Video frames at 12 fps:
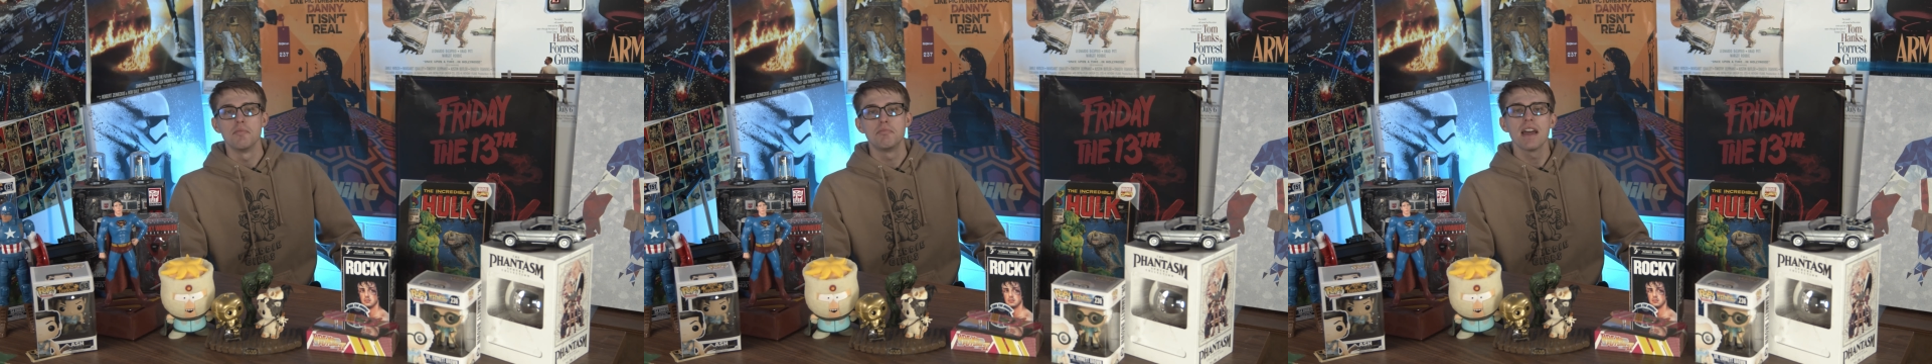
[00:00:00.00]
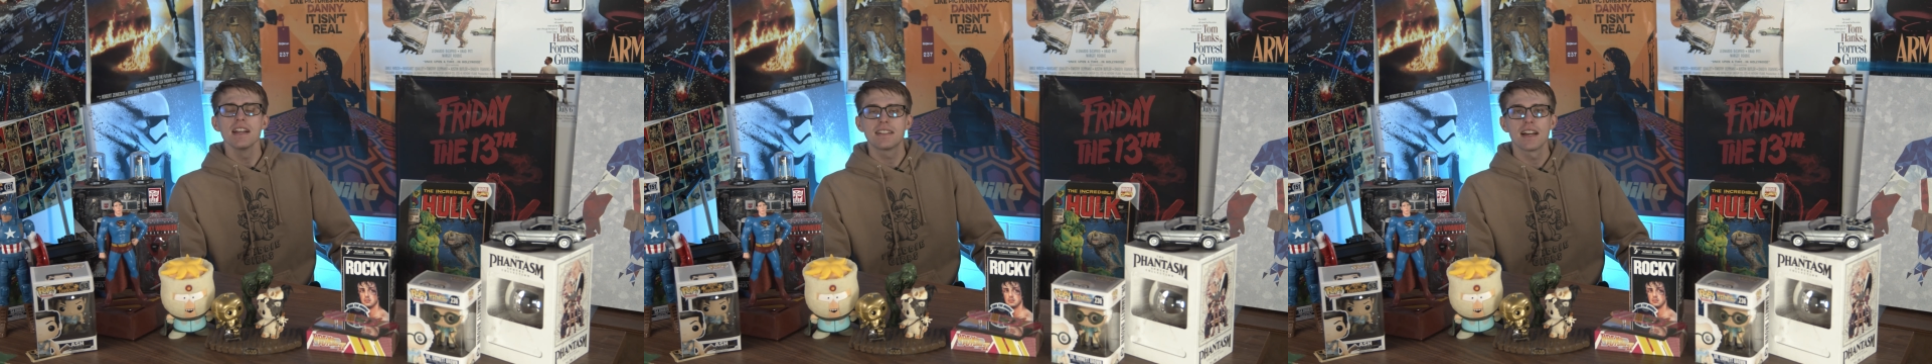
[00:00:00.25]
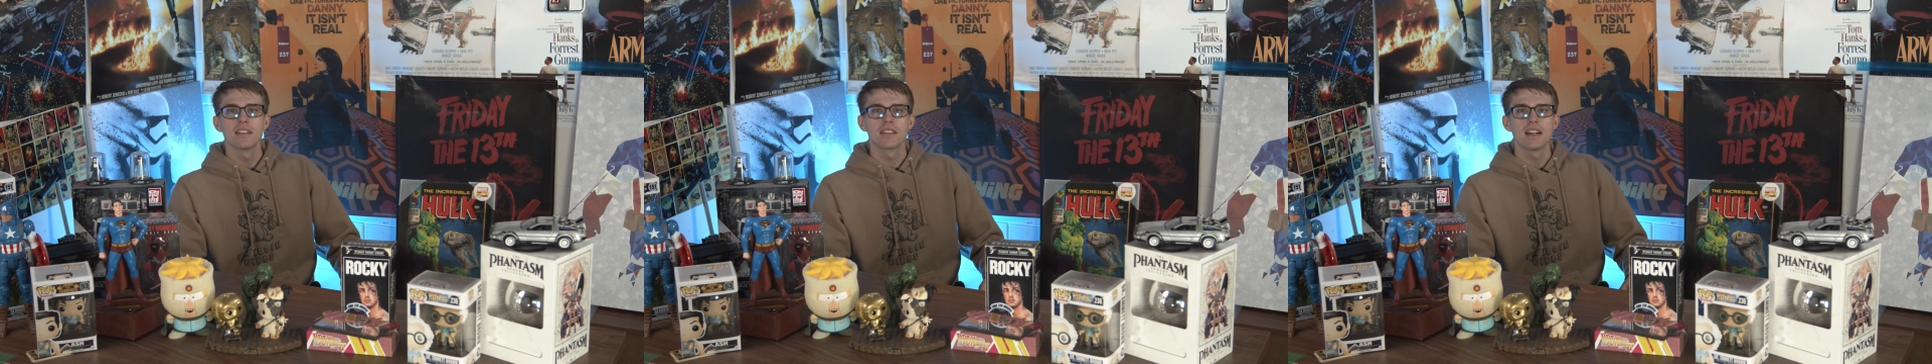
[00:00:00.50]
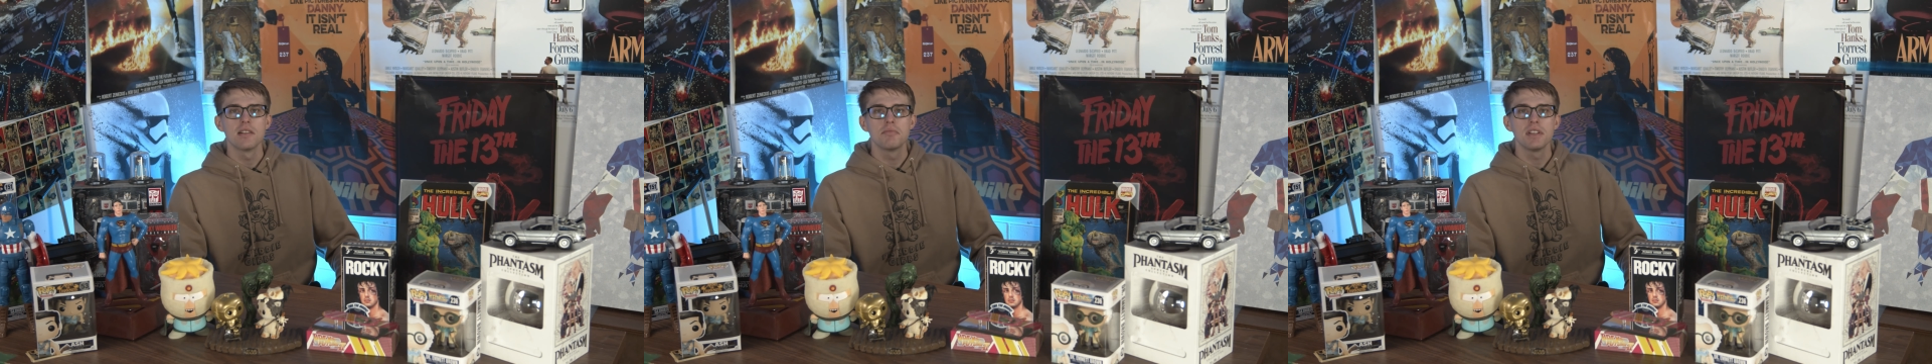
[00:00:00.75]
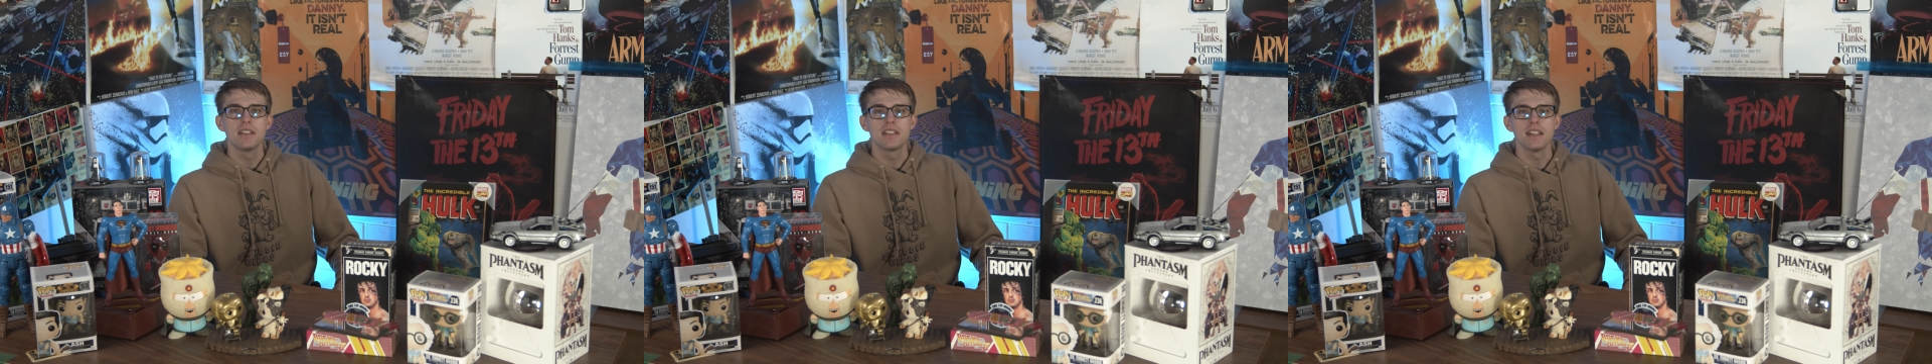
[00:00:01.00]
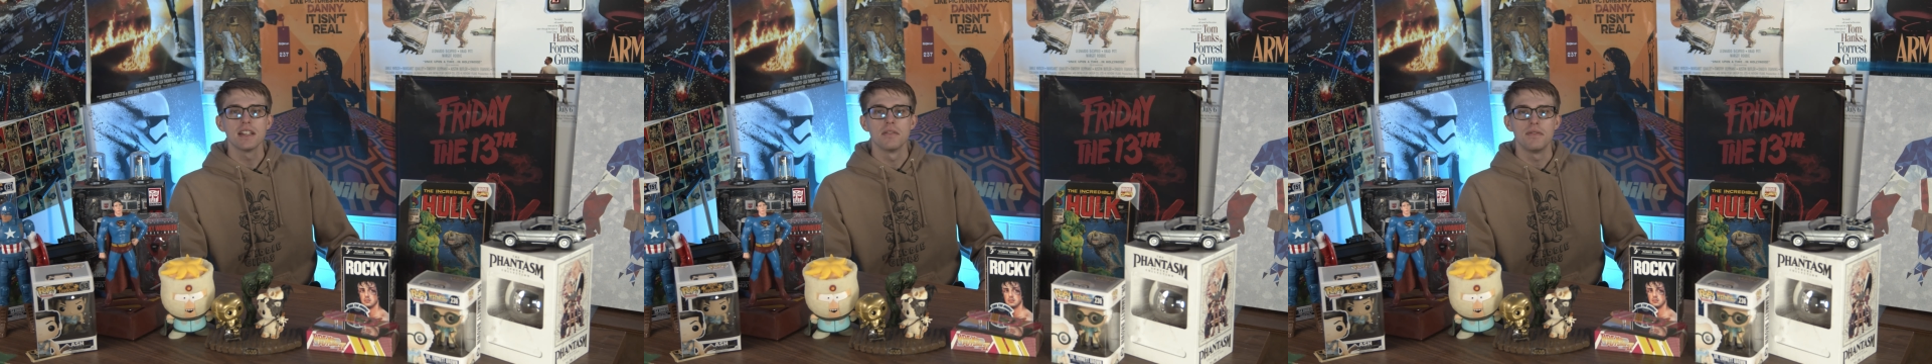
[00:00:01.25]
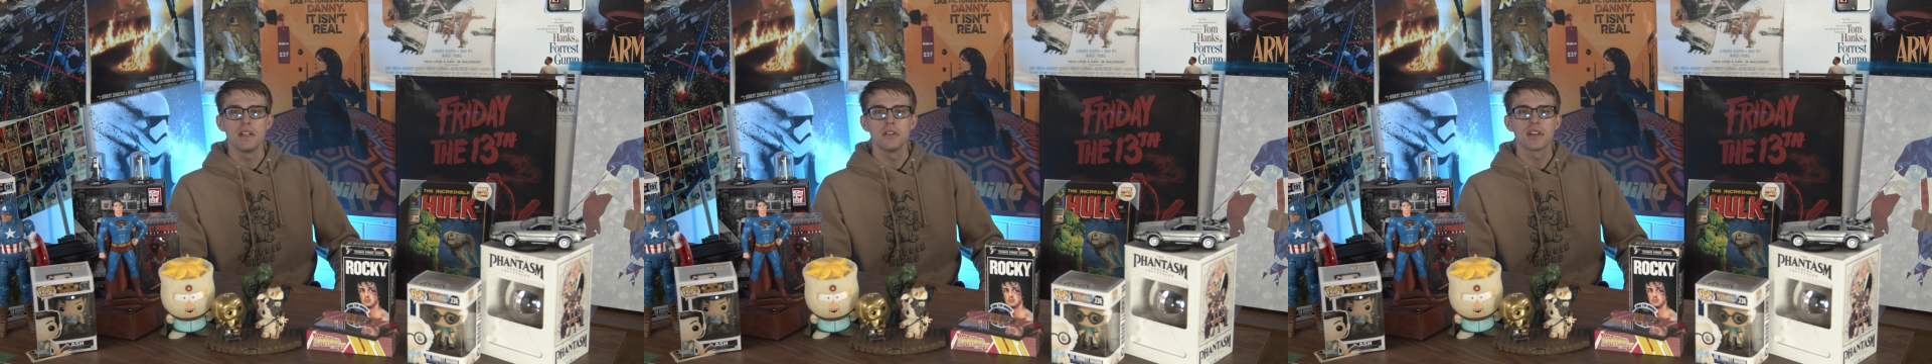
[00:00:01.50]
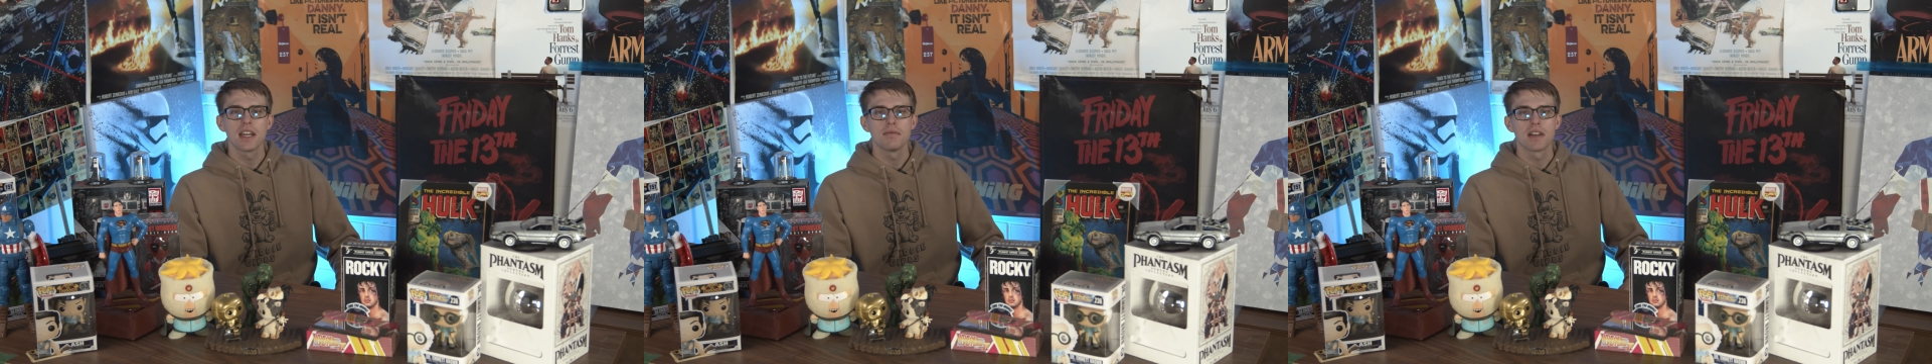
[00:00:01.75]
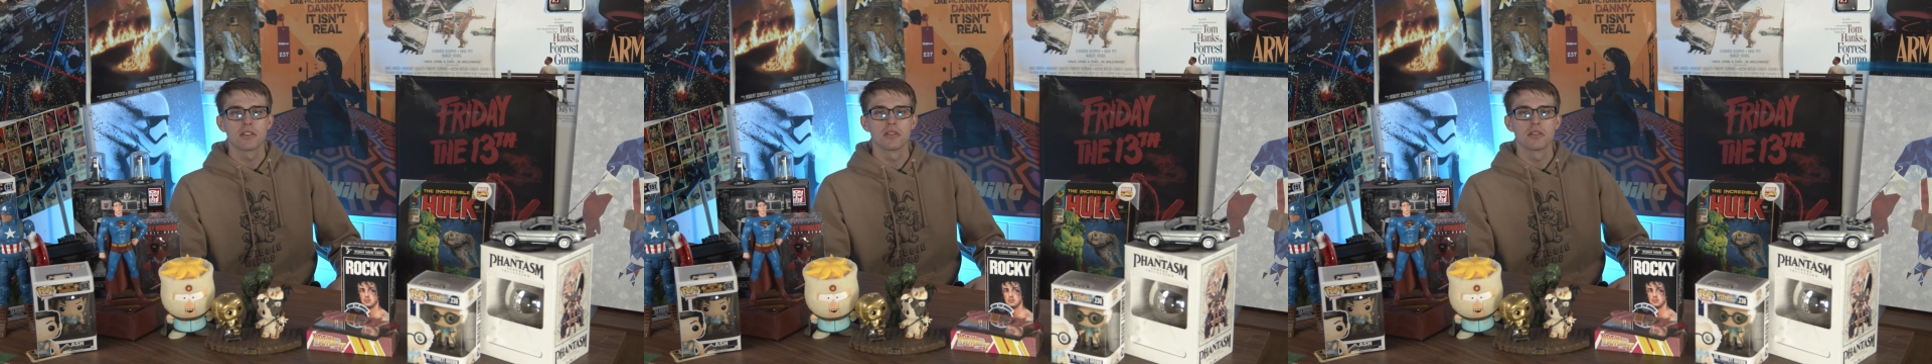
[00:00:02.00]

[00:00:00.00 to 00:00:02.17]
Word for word: a bank teller NPC in a video game that